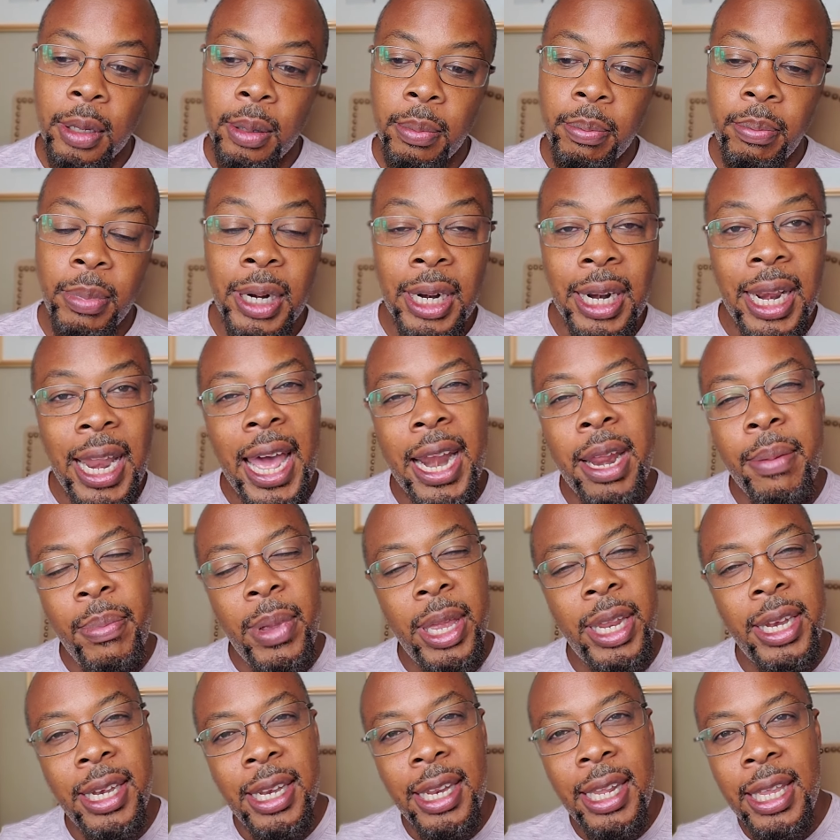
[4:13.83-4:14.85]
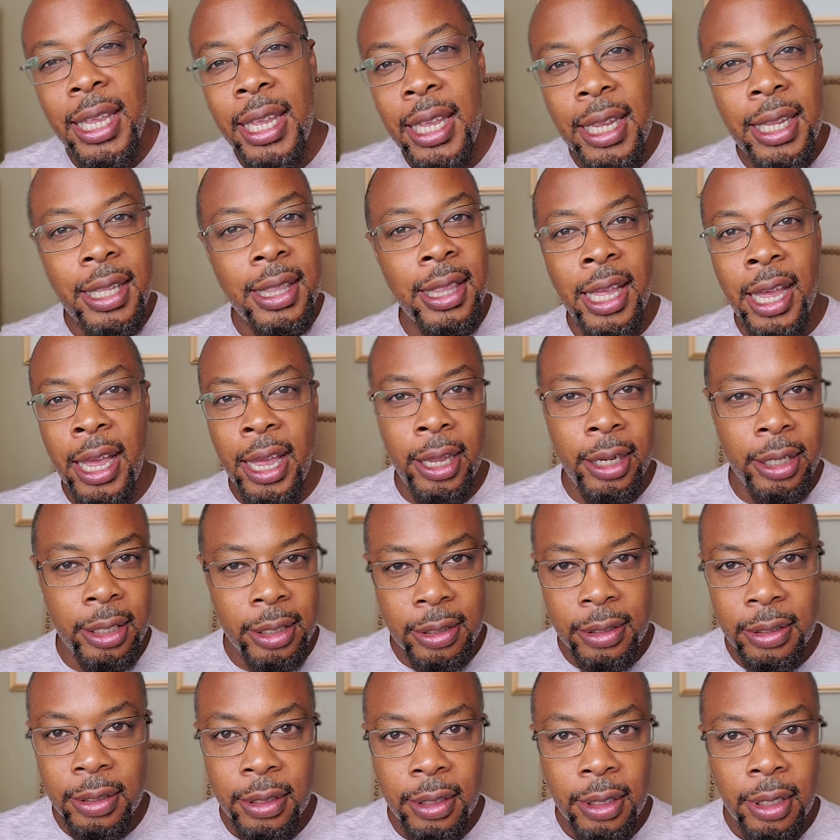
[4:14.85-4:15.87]
But a lot of men need that.
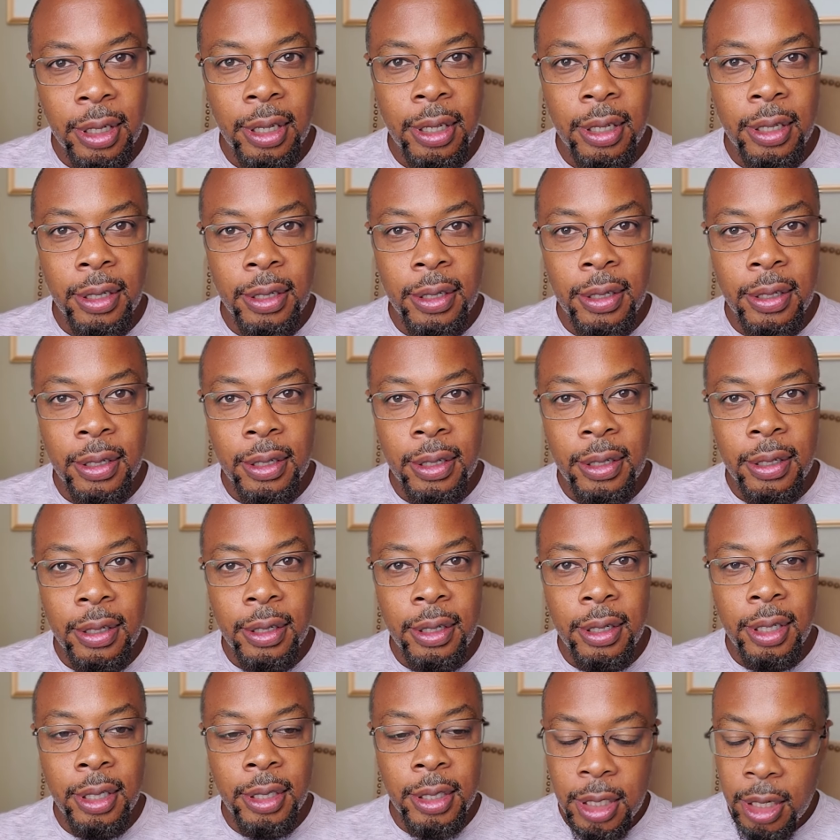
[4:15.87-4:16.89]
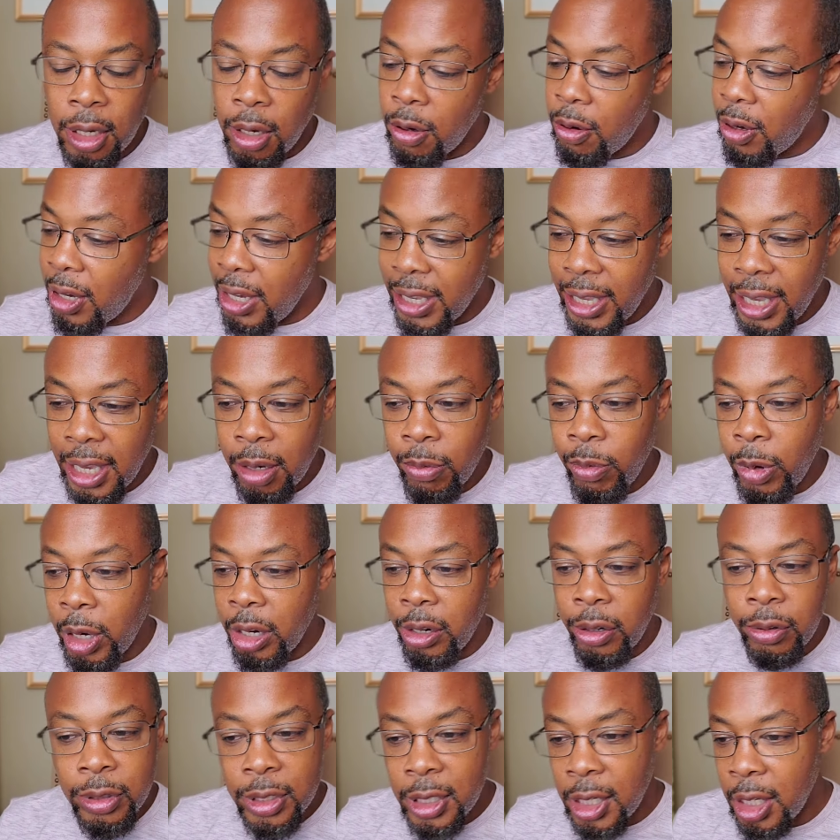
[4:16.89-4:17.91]
And so, again, one of
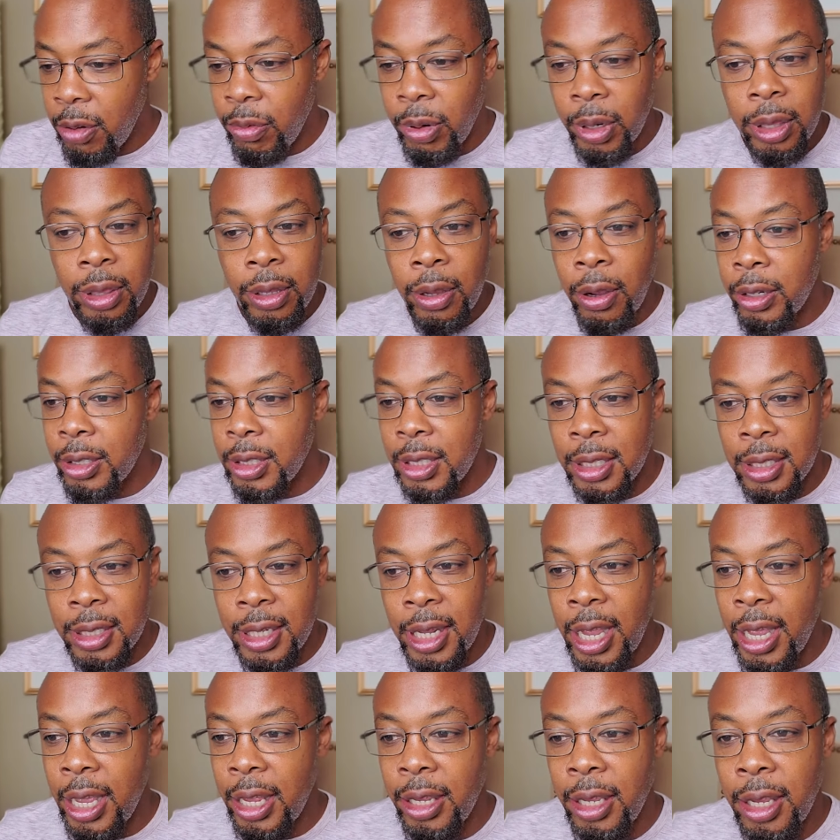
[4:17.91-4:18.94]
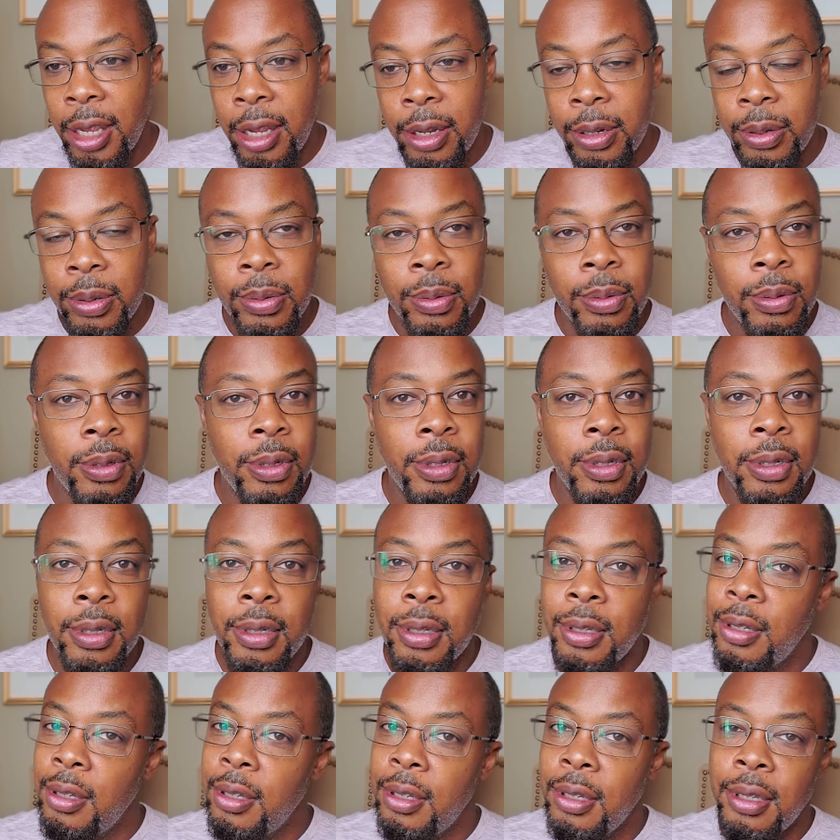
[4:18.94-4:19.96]
those secret thoughts is that, yo,
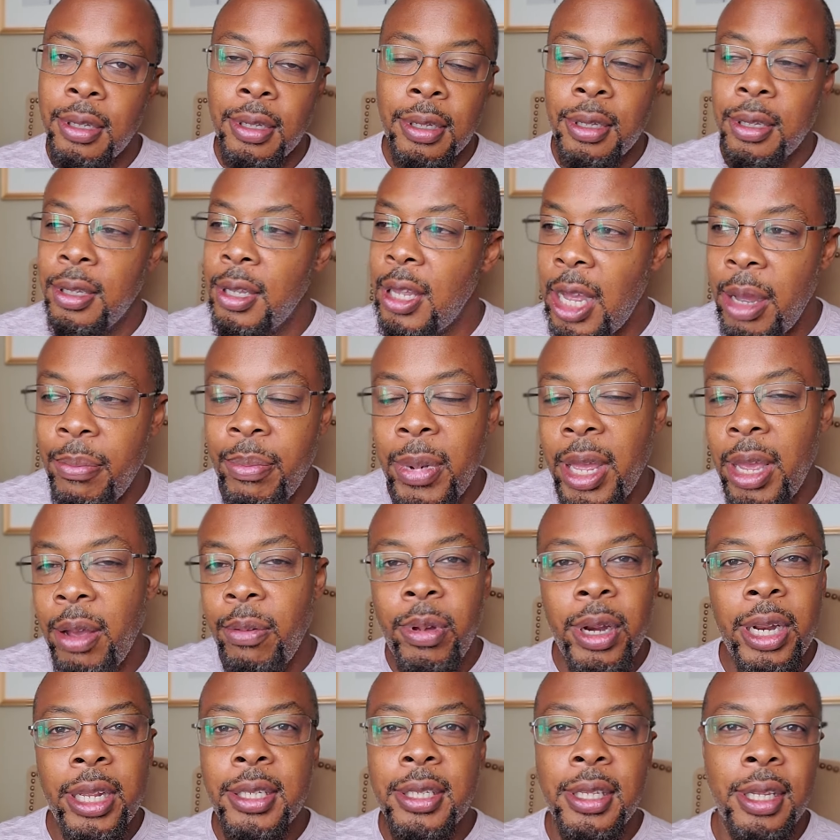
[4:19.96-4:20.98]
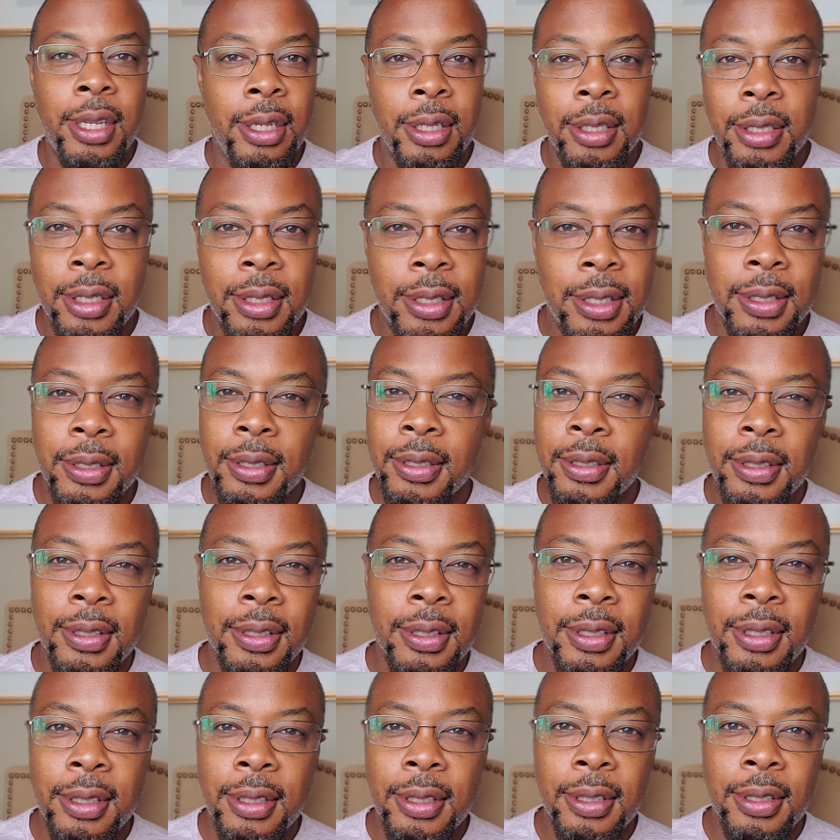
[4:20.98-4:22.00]
I'm not, what is this?
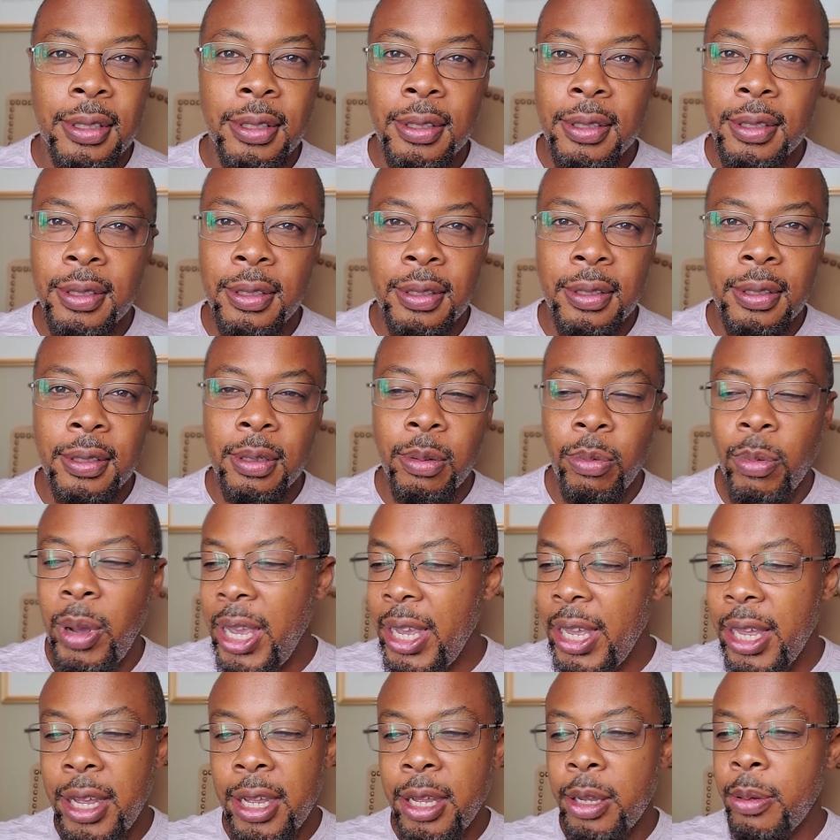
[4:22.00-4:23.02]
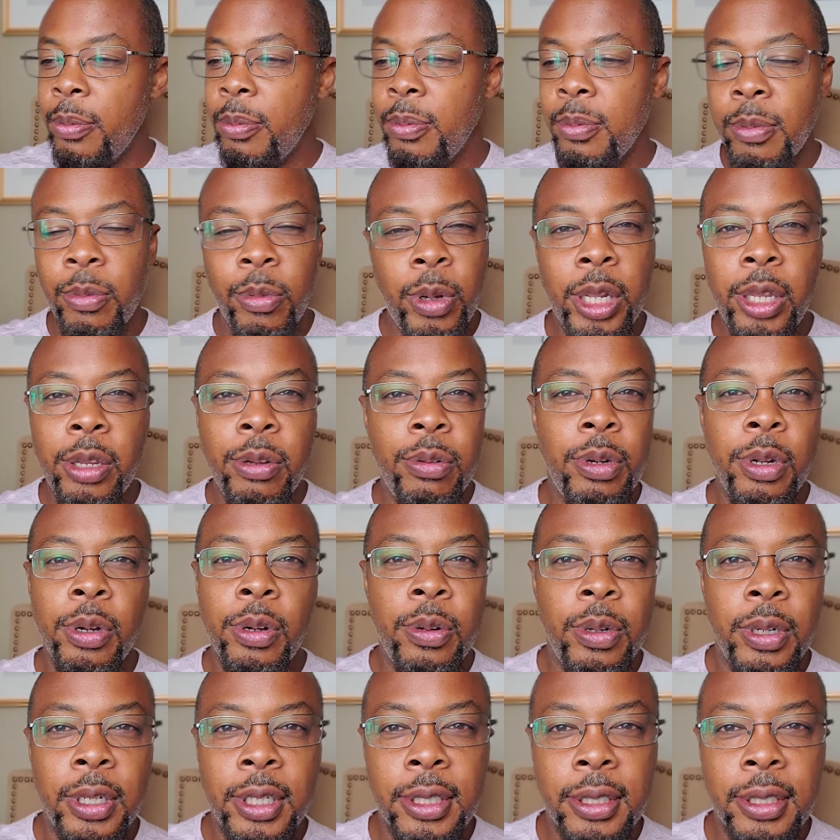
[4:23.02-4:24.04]
Wake up. What are you doing?